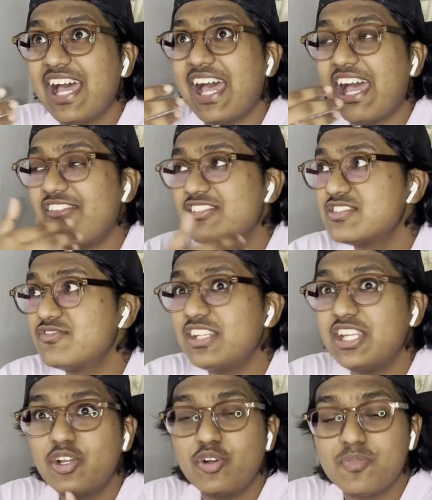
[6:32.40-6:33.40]
I was
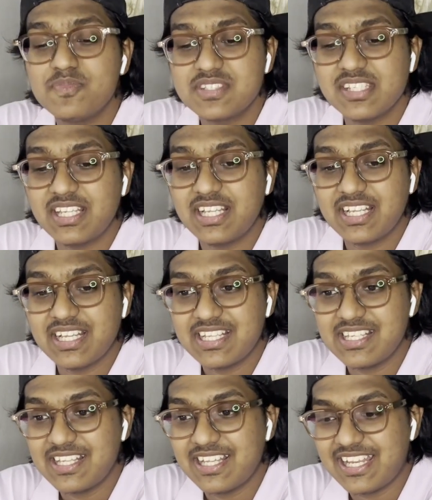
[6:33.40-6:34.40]
very homesick,
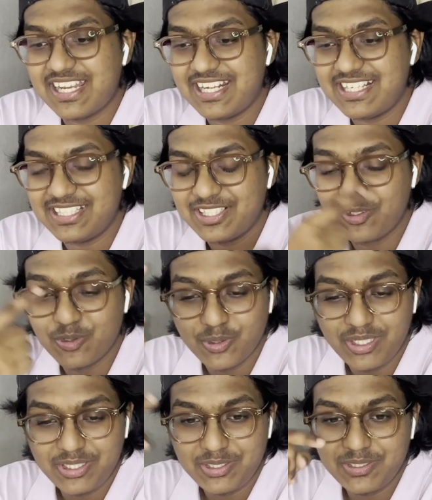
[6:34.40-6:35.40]
and
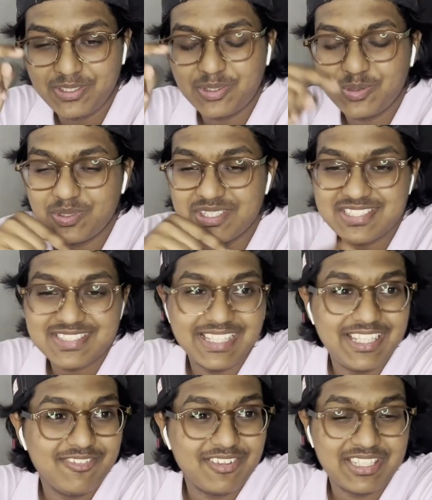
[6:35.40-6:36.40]
going to this
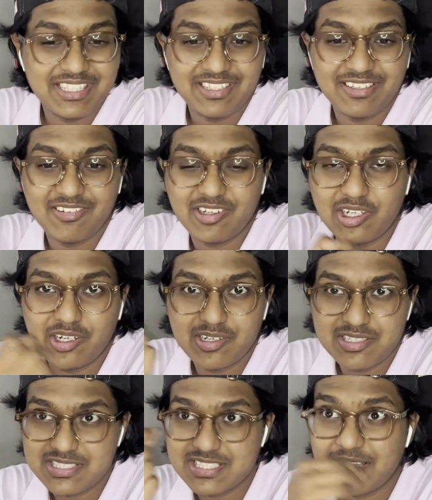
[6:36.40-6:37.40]
even
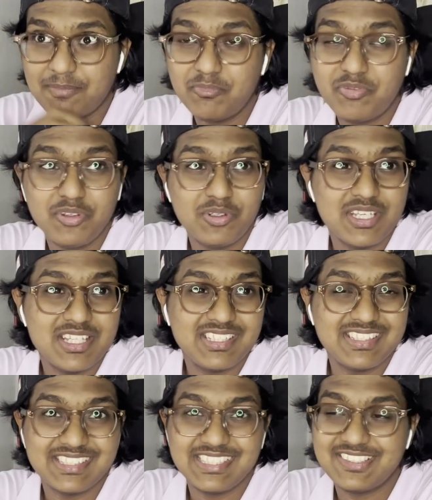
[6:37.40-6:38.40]
some few
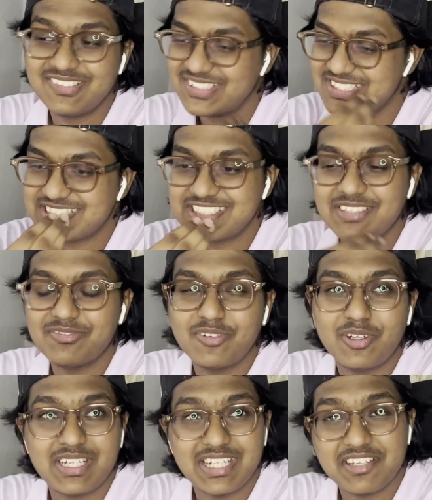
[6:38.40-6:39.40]
days it was
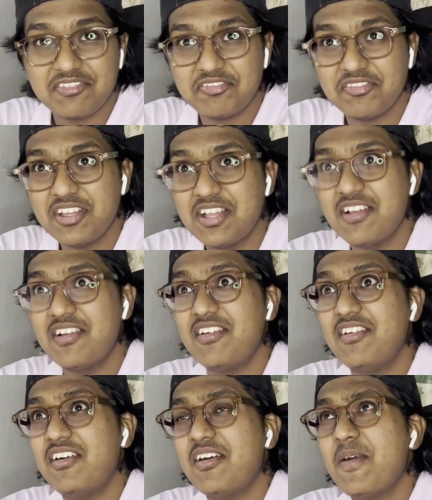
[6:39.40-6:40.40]
somewhat tough.
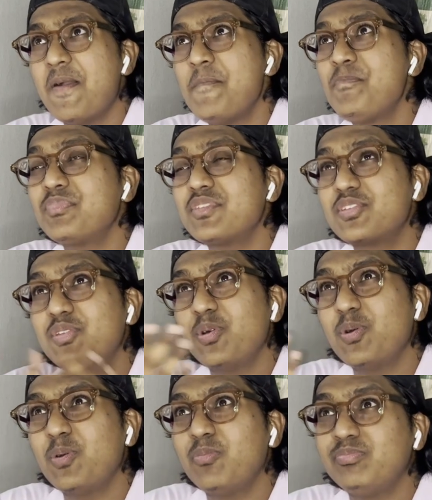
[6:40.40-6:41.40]

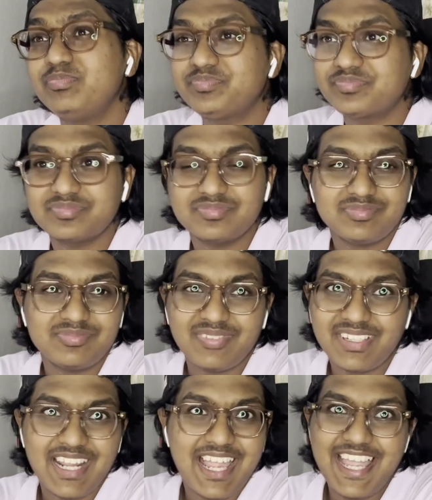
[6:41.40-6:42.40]
So
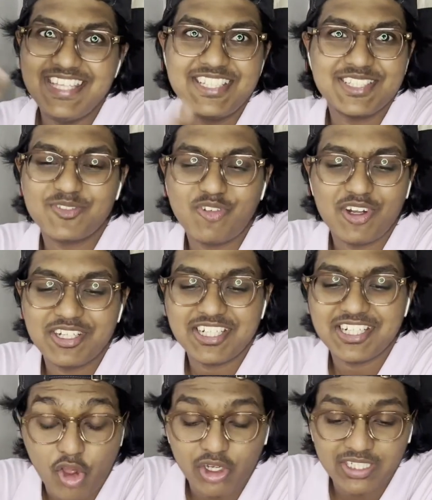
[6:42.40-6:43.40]
I just
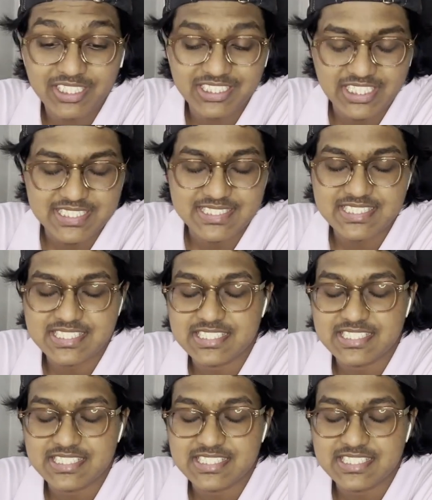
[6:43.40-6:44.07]
wanted online classes,